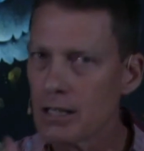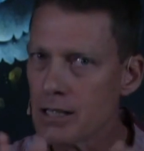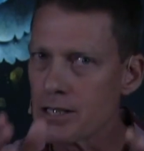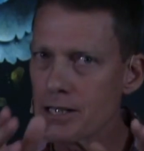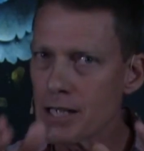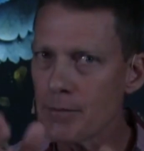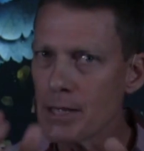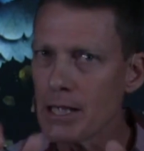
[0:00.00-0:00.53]
There's
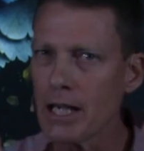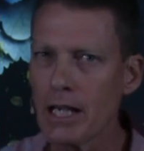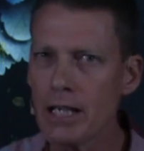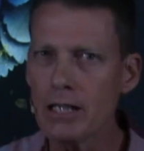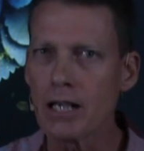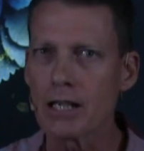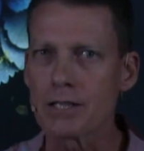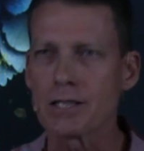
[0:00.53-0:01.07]
something
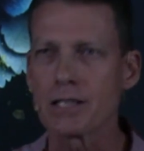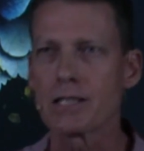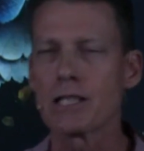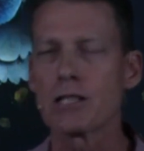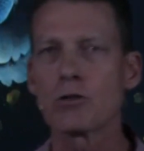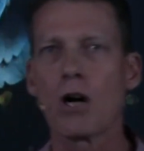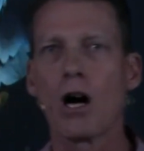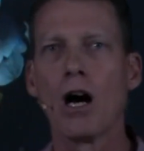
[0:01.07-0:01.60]
in us that
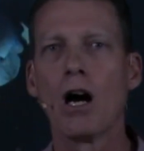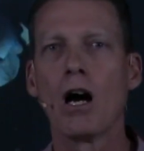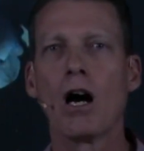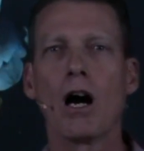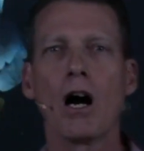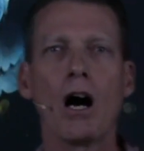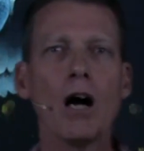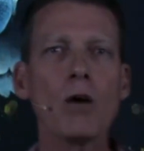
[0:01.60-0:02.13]
says, well,
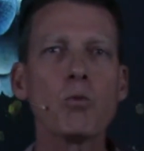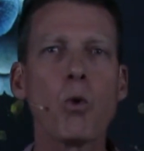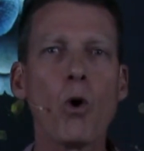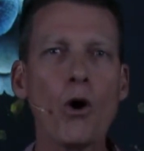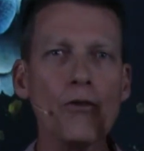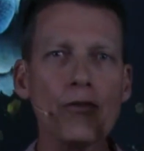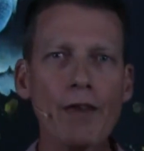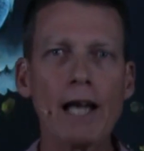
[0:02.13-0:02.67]
I
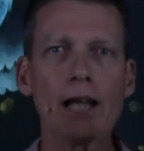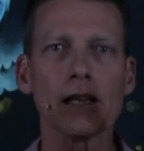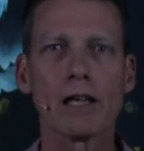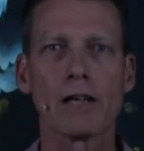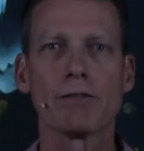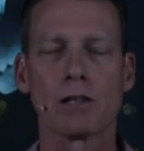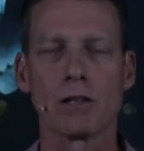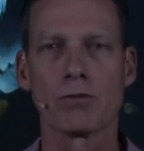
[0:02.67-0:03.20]
want that
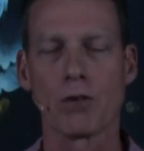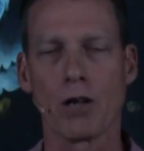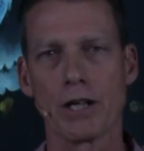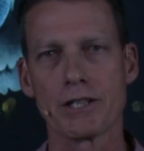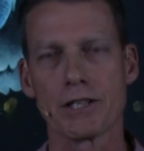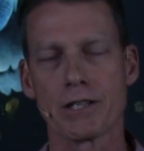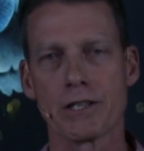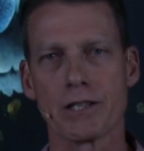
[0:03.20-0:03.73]
level of
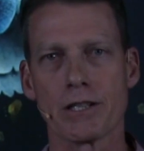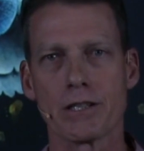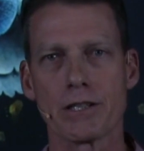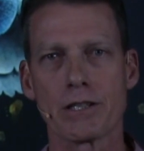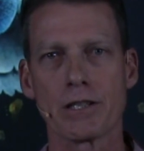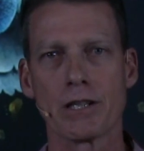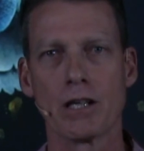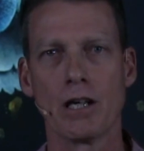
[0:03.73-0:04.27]

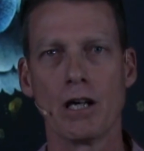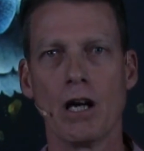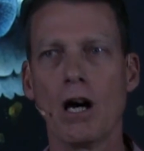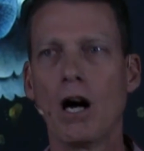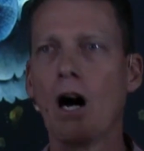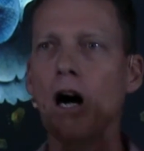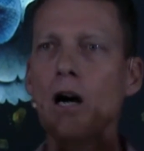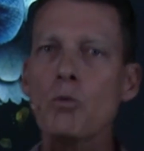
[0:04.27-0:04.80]
righteousness.
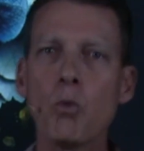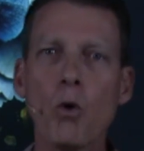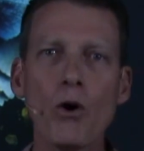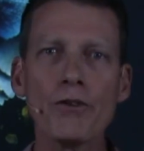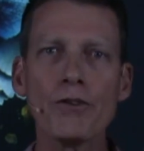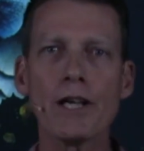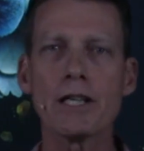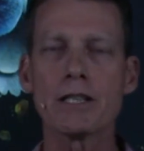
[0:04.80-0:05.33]
I
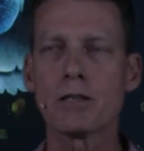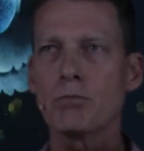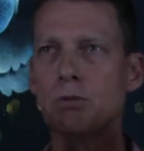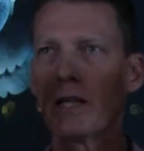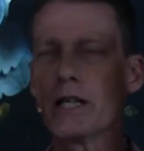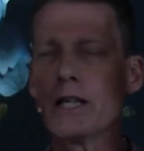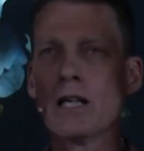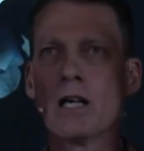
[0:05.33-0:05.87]
want there to
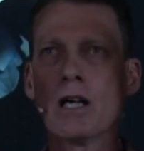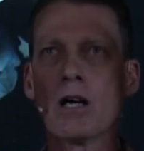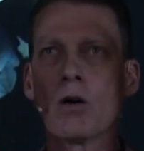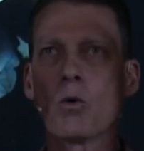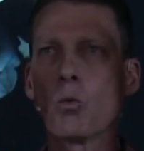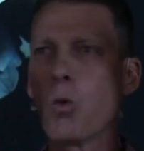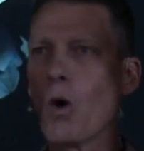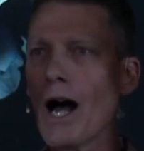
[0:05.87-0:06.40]
be
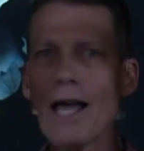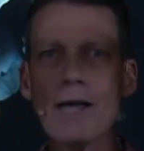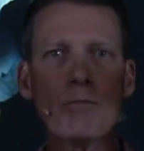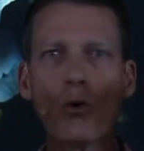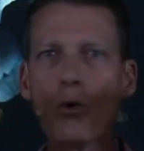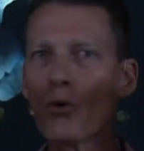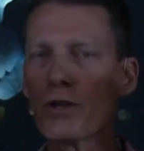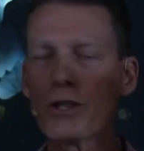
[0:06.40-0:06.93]
way
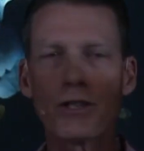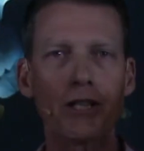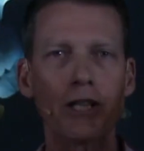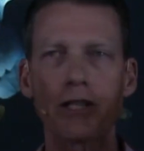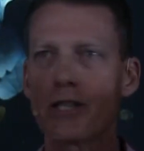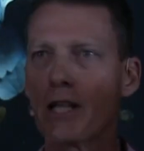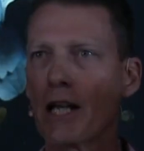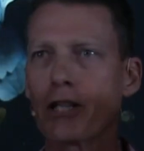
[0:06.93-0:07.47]
more than
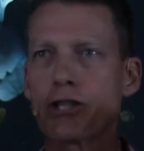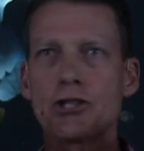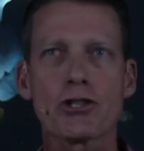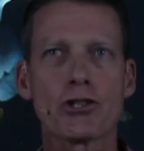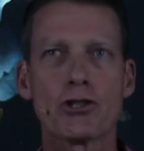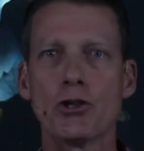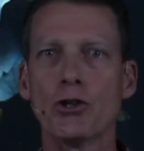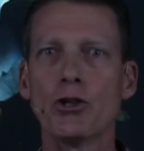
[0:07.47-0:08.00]
just
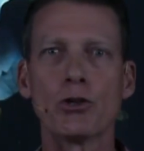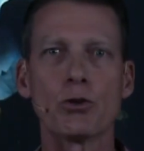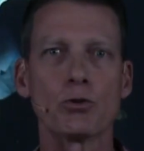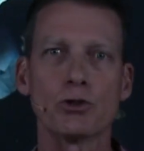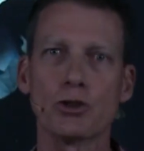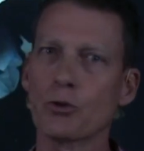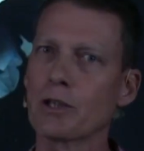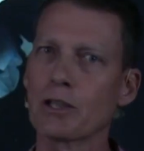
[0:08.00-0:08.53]
external
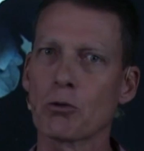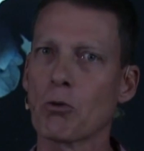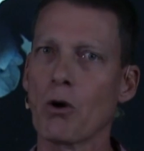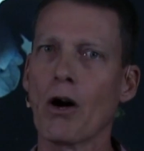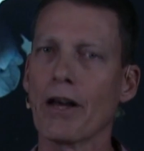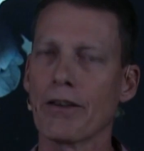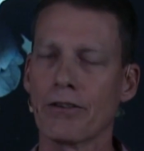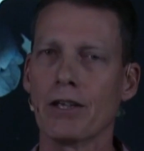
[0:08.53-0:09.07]
doing the
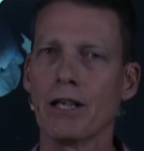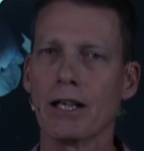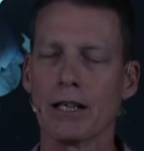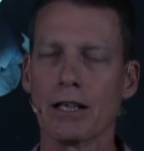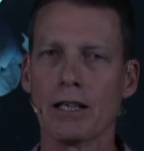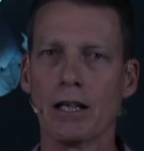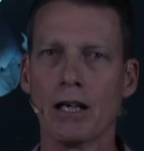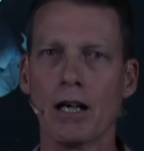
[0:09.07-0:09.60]
right
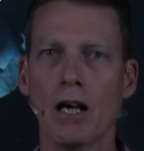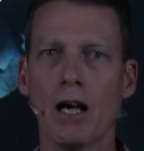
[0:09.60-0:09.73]
thing.